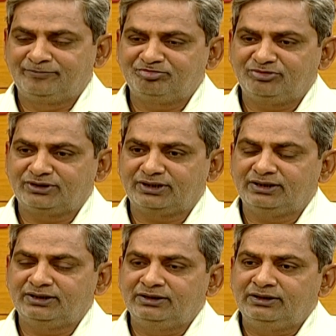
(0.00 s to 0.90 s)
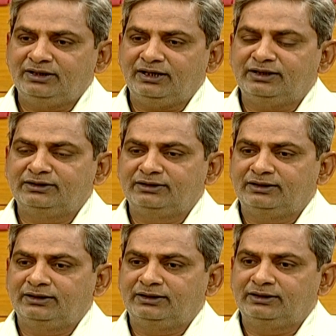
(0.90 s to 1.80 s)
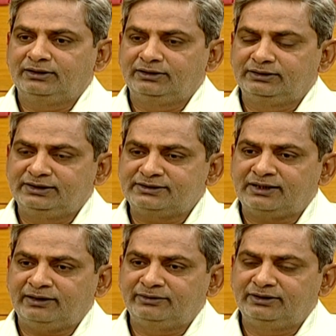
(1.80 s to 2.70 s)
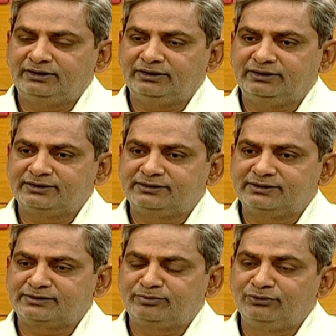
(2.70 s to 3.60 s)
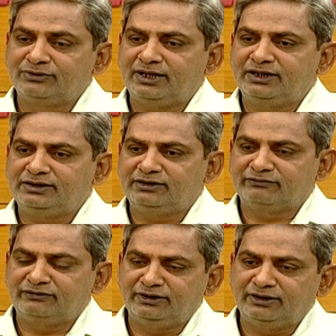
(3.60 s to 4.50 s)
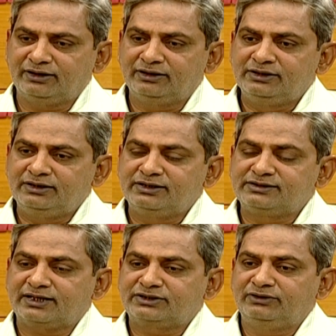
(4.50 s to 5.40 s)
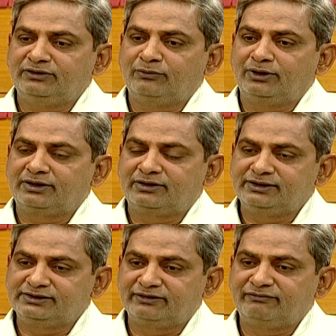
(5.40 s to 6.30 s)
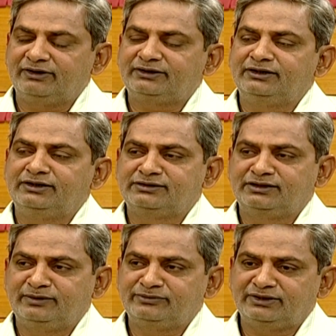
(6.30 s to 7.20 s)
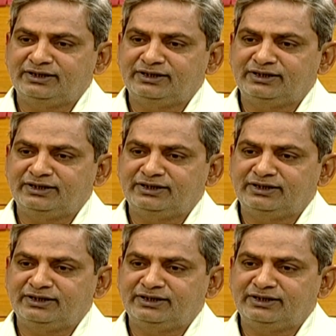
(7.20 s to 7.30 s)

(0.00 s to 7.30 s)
Mm-hmm. Okay, and this hybridity, this plurality of India is actually what is reflected in Salim Sinai's